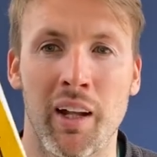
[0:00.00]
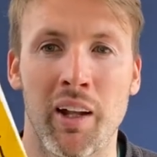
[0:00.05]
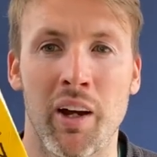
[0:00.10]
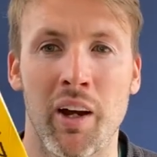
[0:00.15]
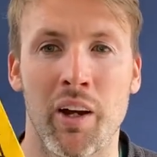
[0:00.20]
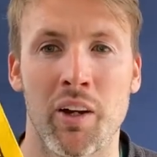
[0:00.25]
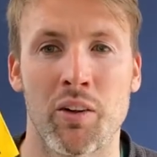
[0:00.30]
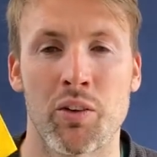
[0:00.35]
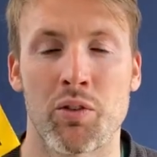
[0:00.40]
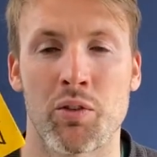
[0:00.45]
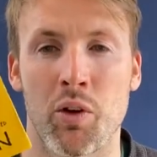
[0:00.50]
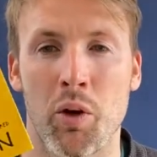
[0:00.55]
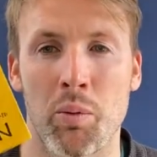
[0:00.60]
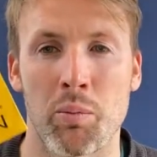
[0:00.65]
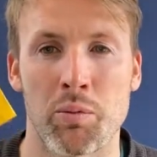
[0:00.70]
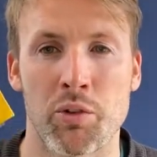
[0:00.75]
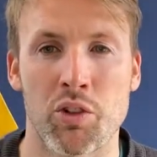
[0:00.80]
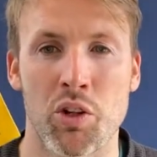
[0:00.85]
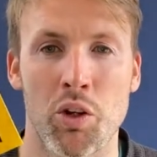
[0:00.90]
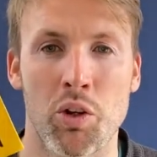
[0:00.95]
learned
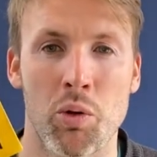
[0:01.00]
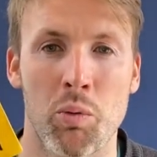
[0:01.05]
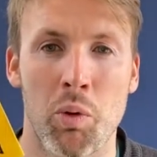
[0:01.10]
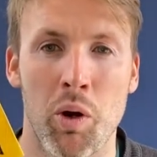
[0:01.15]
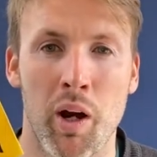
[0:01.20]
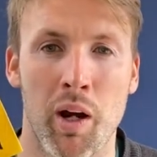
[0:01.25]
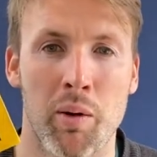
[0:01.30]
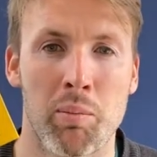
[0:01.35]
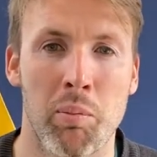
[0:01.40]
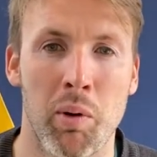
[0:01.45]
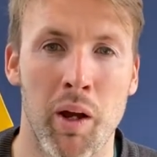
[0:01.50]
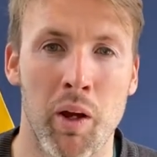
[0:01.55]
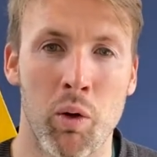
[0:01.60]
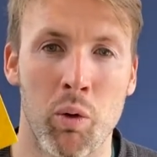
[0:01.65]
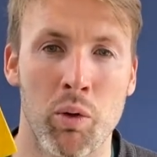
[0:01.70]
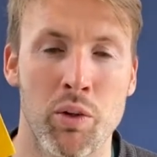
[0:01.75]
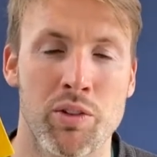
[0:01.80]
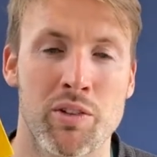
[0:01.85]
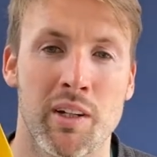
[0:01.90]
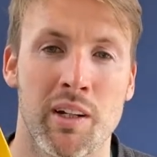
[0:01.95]
from Show Your Work by
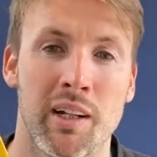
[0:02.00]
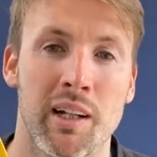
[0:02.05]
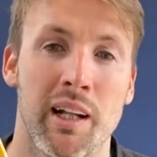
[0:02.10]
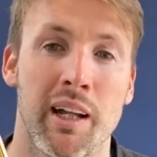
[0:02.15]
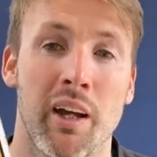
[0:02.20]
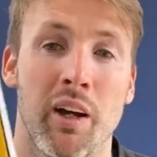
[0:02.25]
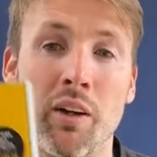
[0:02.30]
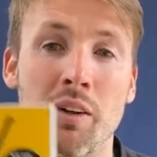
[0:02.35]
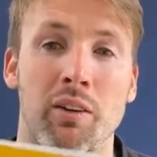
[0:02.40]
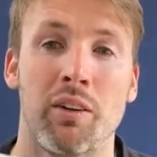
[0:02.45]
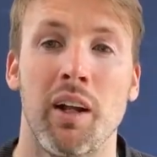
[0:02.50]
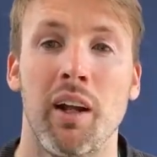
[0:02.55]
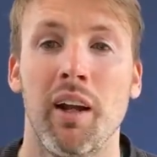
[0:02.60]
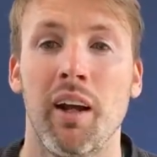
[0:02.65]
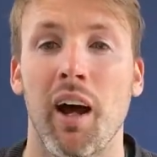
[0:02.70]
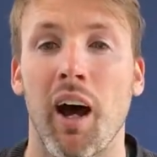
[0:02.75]
Austin Kleon.